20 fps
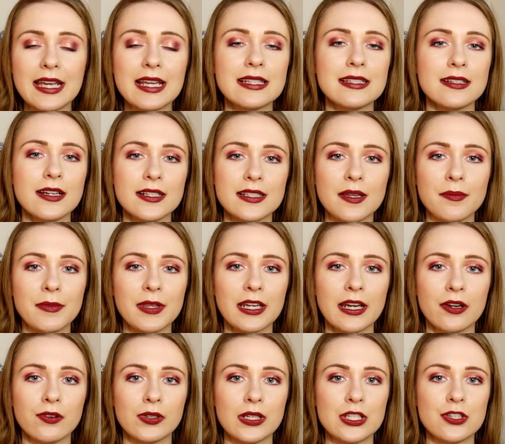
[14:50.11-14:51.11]
It's not something
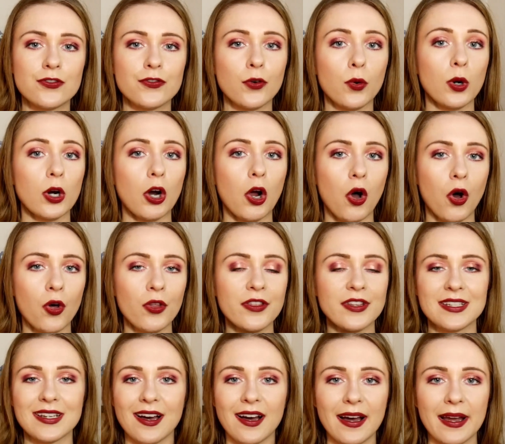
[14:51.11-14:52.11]
I reach for all
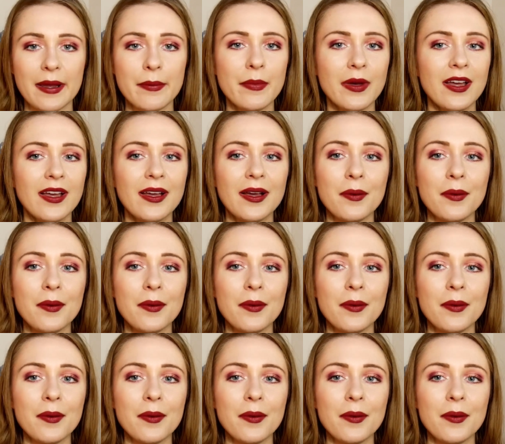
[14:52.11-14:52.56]
the time,